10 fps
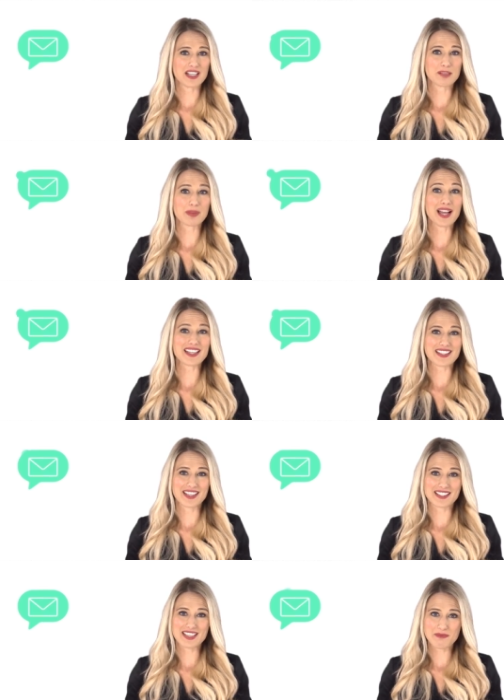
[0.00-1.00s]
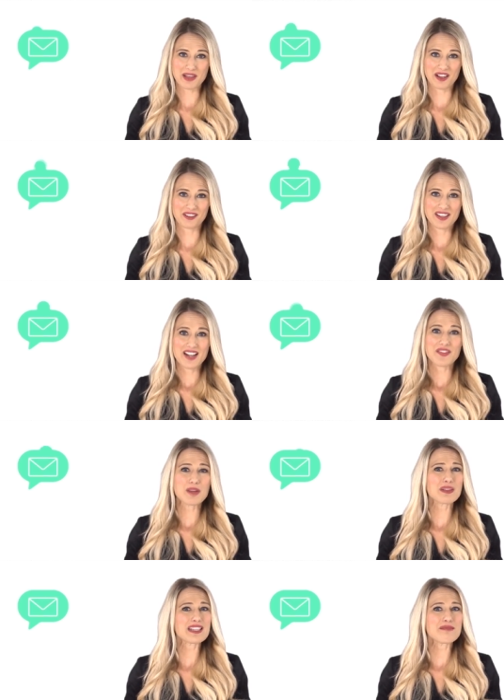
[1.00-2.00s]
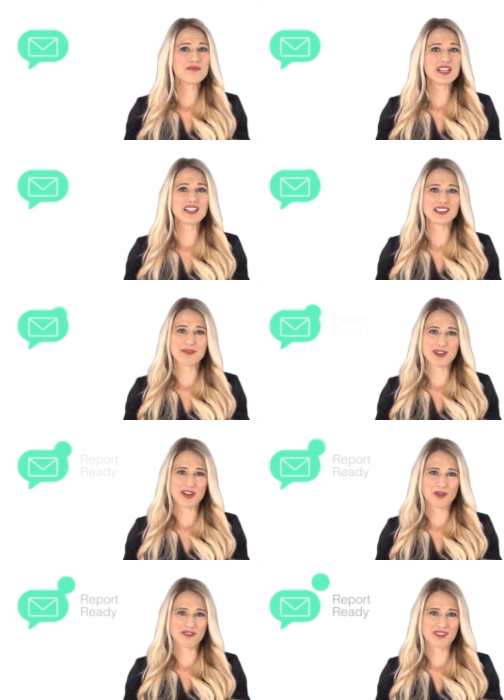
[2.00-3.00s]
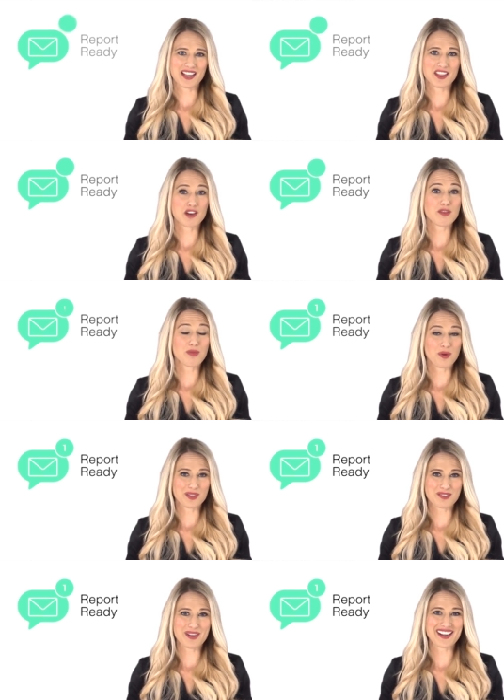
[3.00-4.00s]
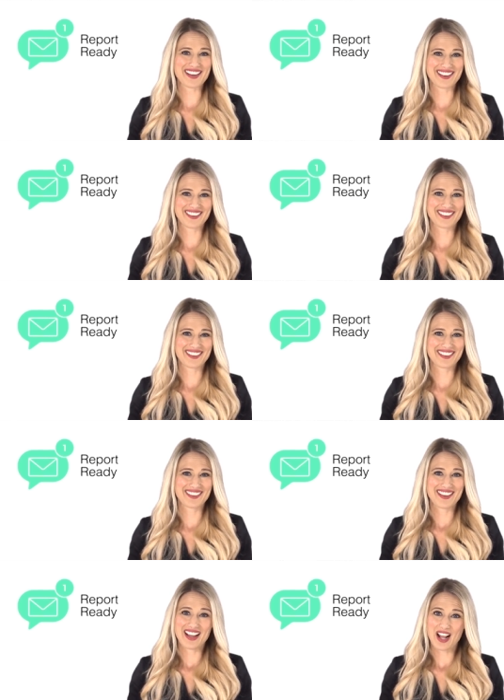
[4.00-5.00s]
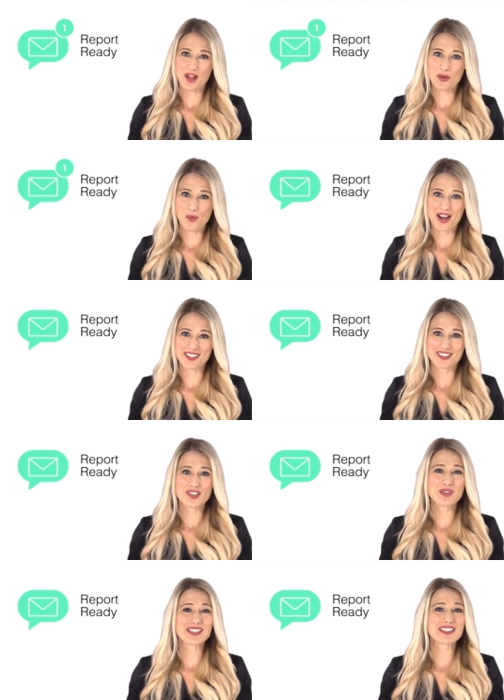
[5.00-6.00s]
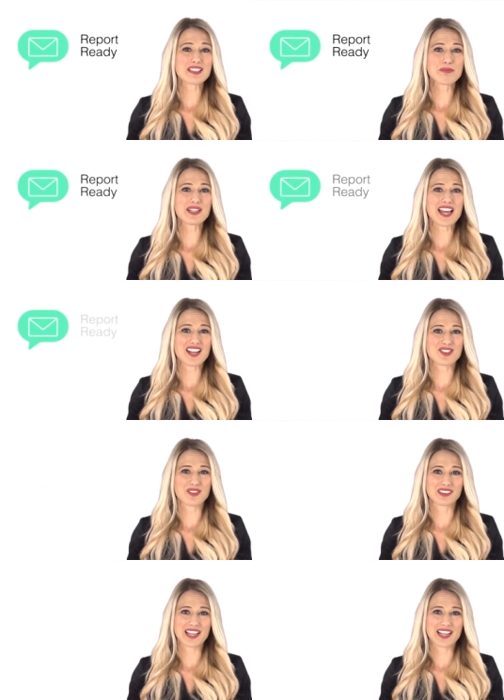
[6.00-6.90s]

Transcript: an Apply Connect email, they will immediately be notified that your report is ready. Otherwise, you can simply enter the